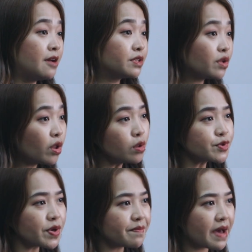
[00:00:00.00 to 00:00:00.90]
but
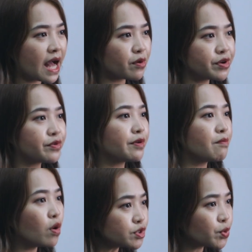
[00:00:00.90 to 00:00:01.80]
also empower your
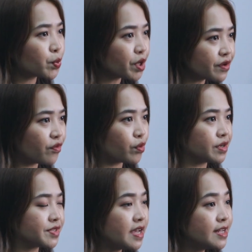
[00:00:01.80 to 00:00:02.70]
remote
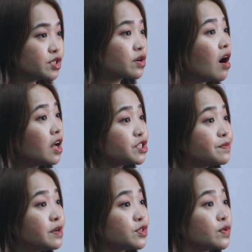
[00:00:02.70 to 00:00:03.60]
workforce to
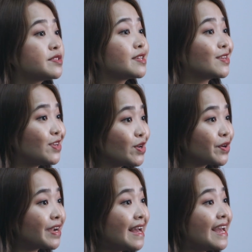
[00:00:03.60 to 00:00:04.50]
contribute to a
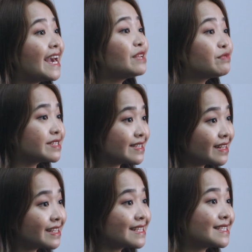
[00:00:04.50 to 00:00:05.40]
secure and
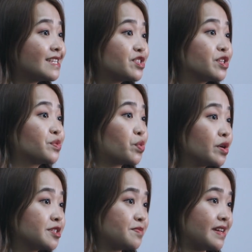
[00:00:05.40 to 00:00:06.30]
resilient digital
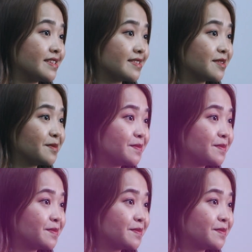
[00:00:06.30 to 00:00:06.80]
workspace.